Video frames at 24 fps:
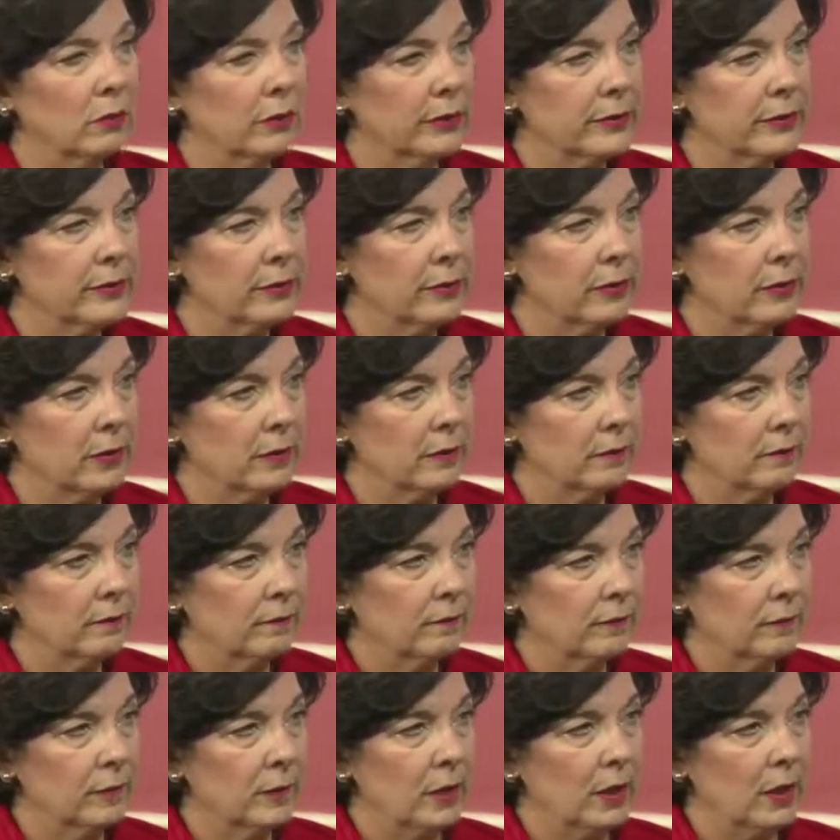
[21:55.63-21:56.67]
listening.
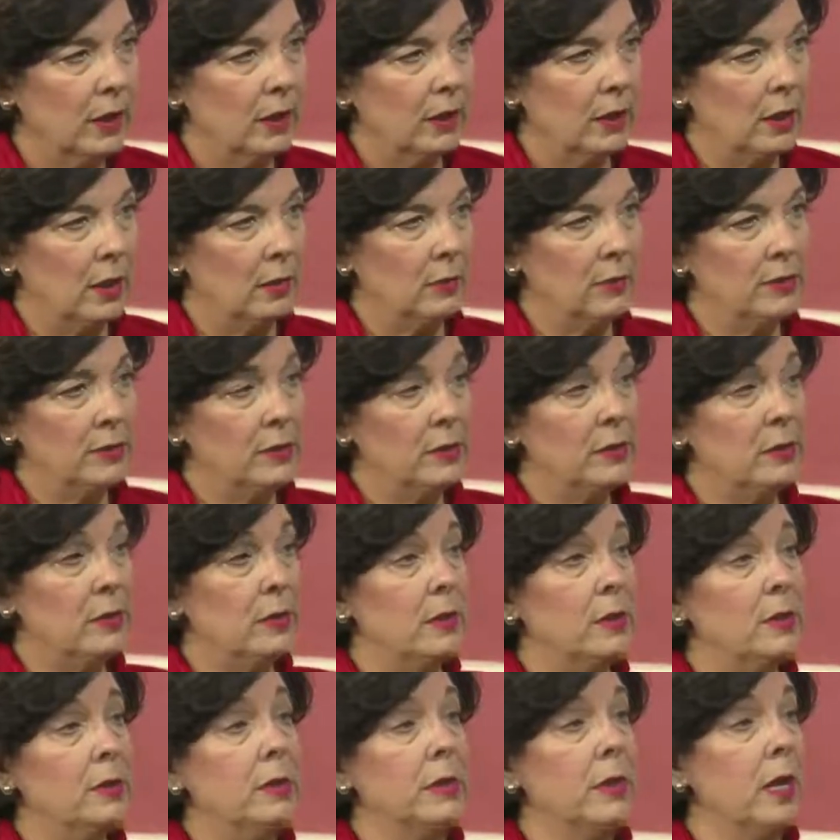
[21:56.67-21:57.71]
And I went to
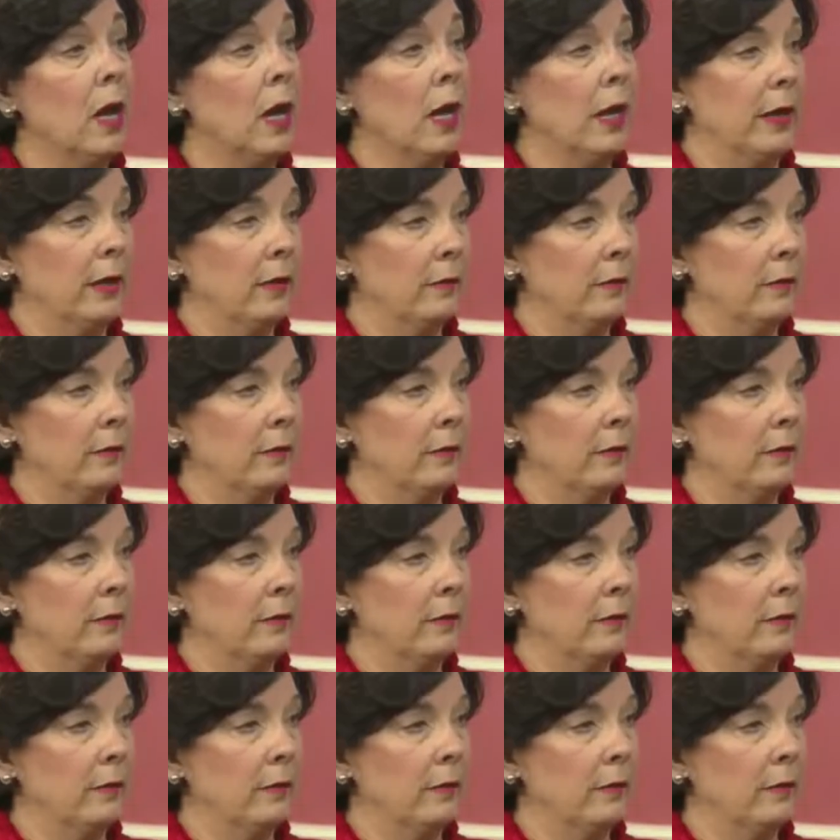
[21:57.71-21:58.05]
CTI.